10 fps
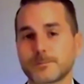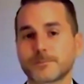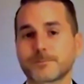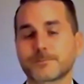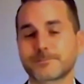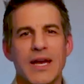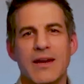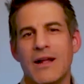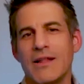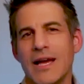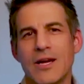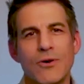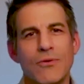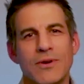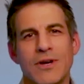You bet, and I'll
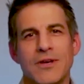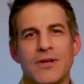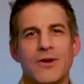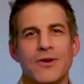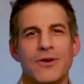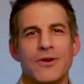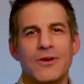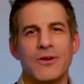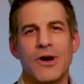echo, your